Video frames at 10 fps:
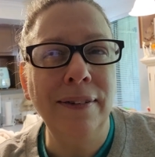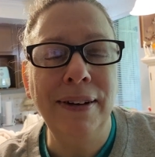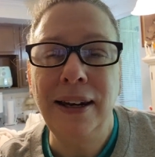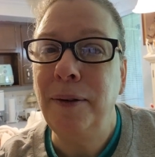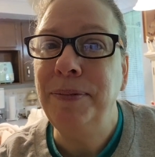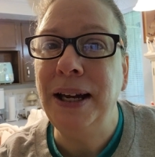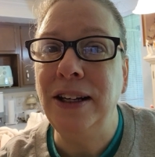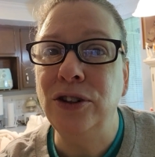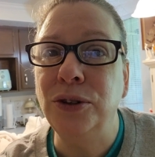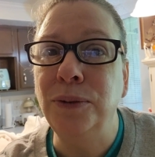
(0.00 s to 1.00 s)
you an
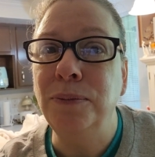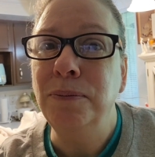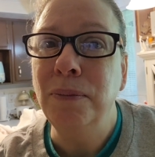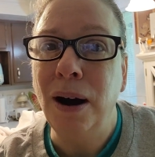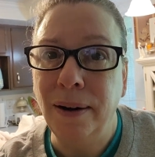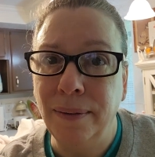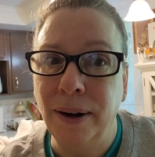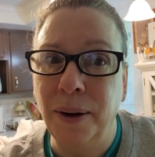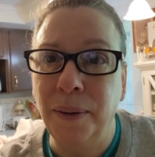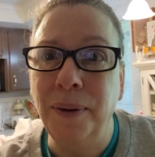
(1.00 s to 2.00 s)
update
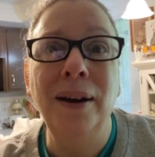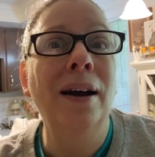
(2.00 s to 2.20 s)
tomorrow